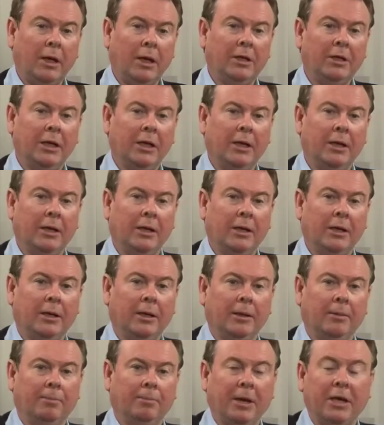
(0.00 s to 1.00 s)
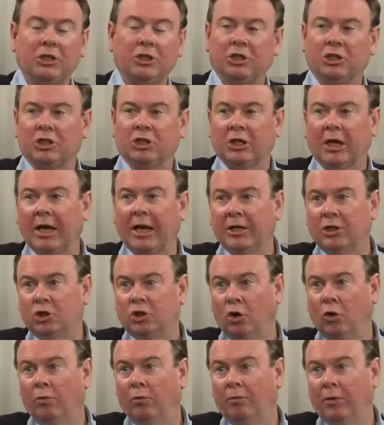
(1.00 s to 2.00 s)
uh,
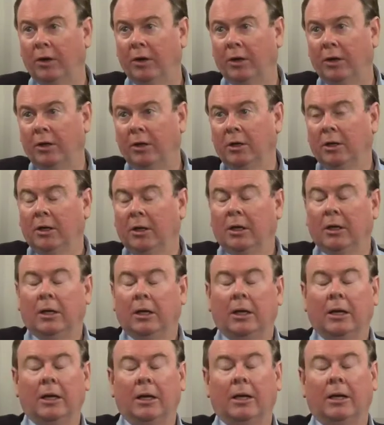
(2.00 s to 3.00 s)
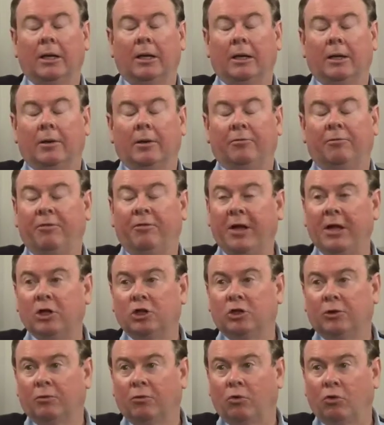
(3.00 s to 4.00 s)
pesticides over uh,
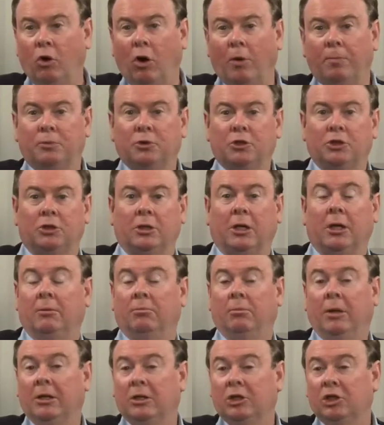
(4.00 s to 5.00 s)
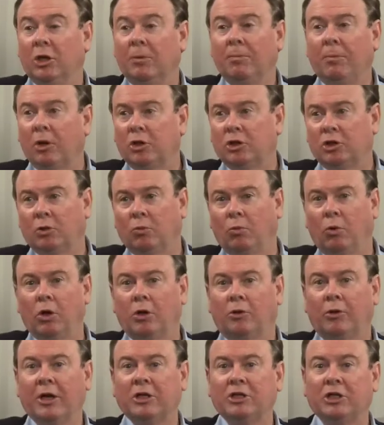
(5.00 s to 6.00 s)
fields of crops. Um, and some parts of the
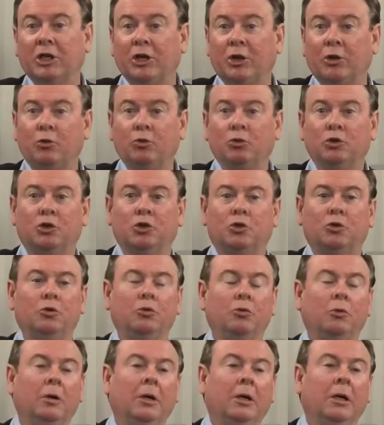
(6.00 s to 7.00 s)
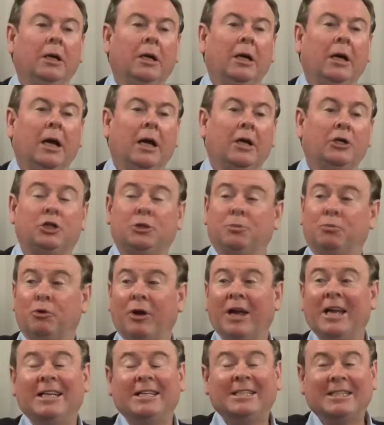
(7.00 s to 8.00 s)
world are actually used to uh,
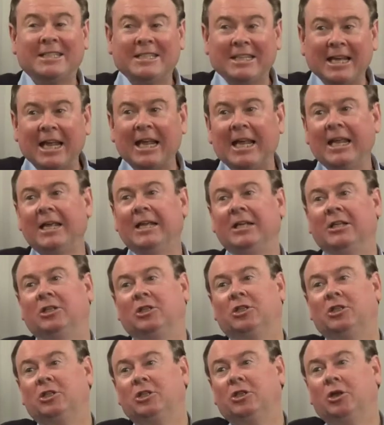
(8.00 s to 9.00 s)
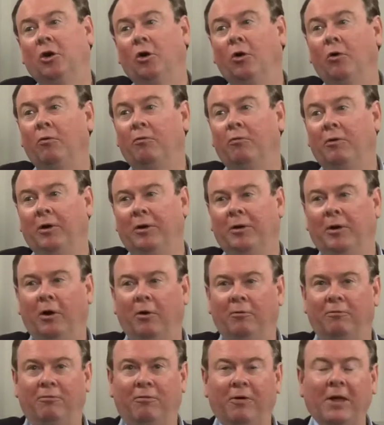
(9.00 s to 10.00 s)
spray seeds over
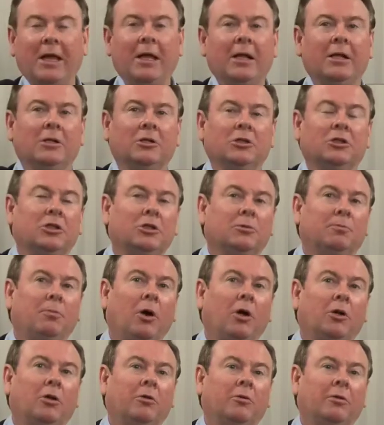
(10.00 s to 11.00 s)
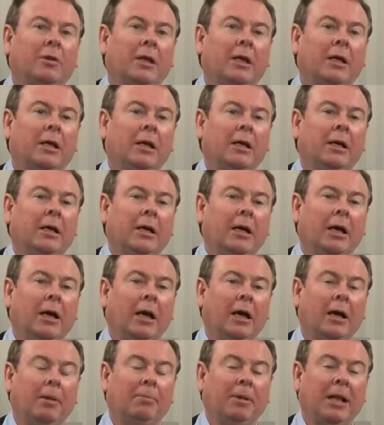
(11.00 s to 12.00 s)
fields as part of the
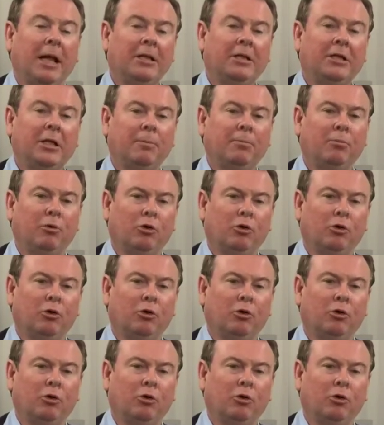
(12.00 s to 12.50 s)
uh, planting